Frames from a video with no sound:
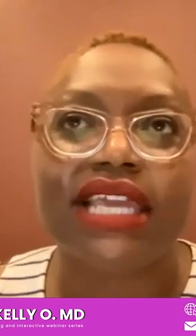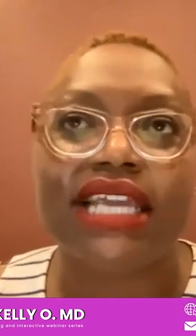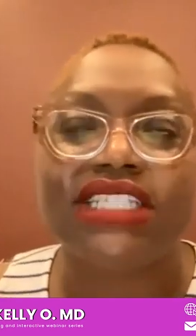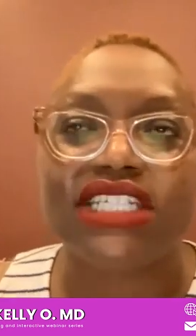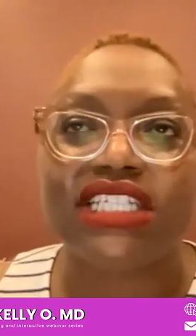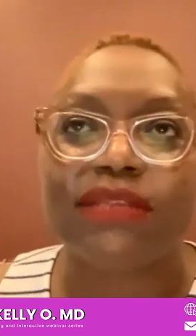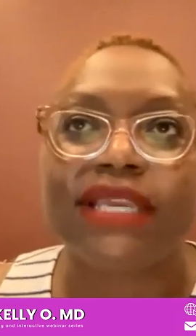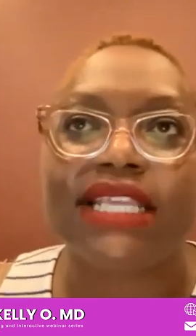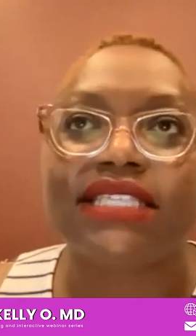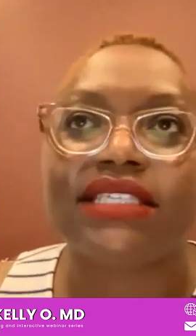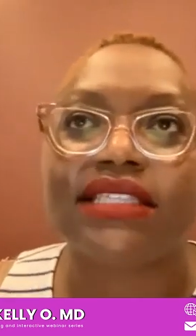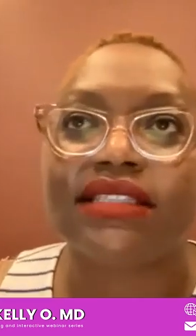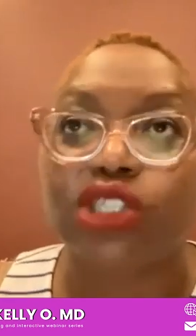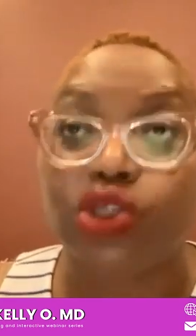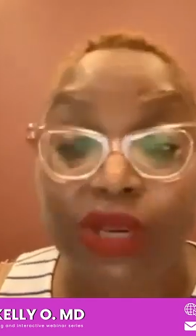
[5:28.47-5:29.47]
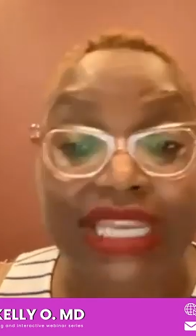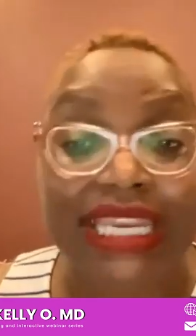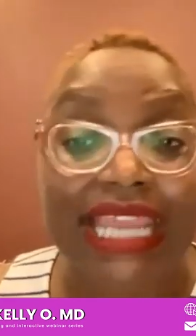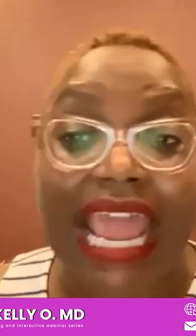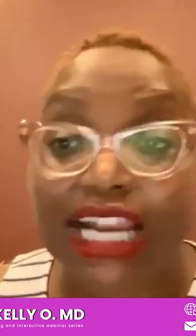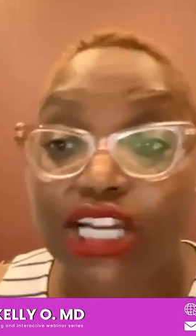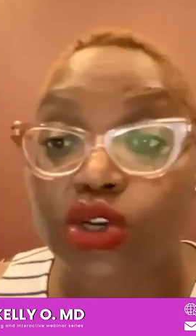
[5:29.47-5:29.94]
That just means doing
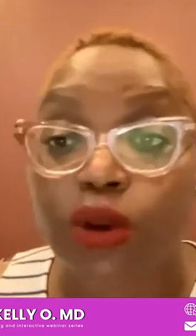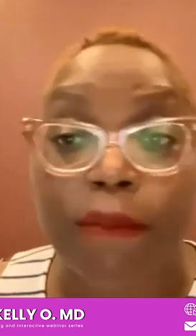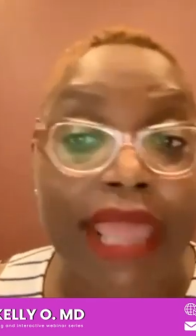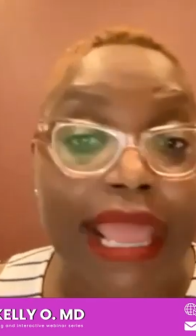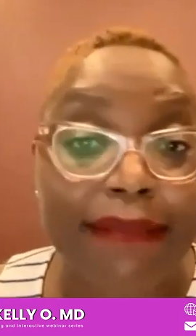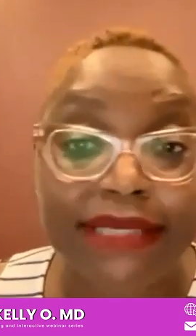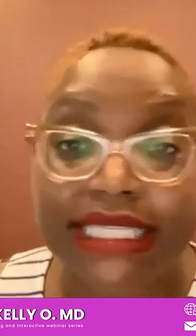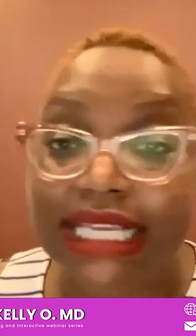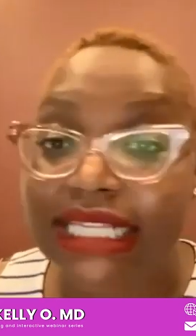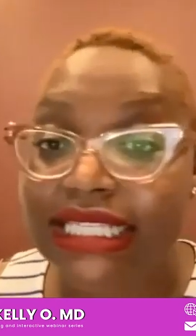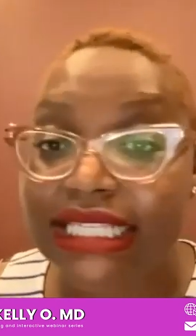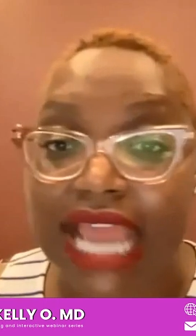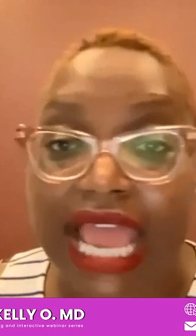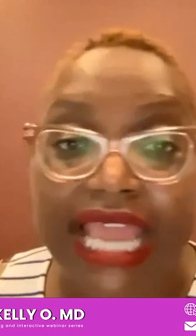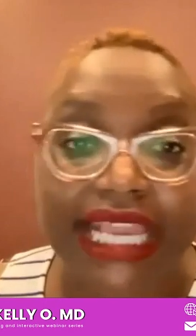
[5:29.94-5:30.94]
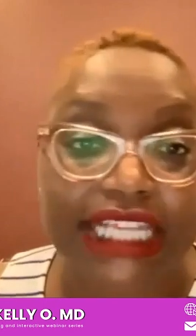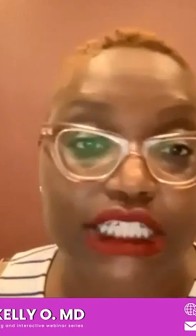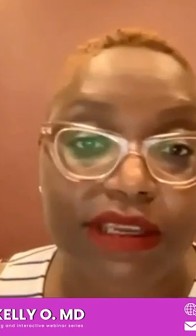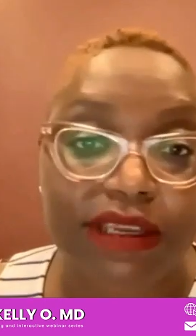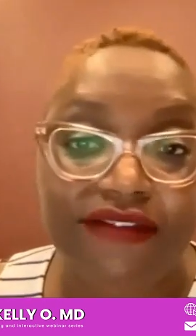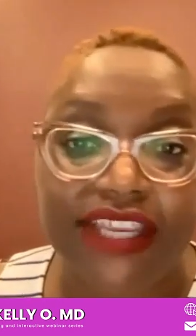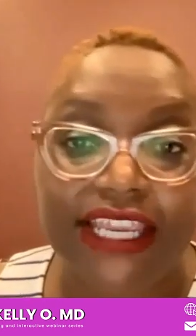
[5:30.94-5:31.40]
the actual pap test, not
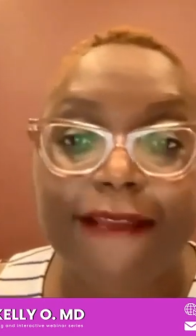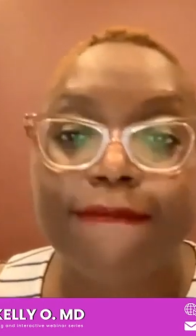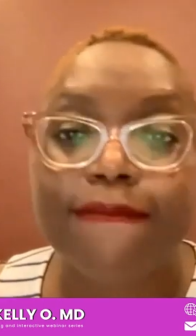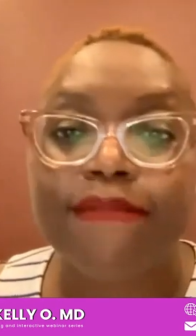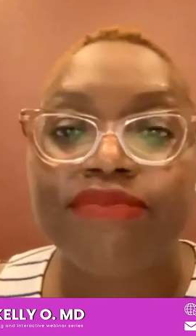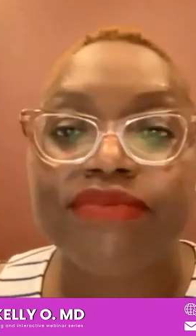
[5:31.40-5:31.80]
HPV,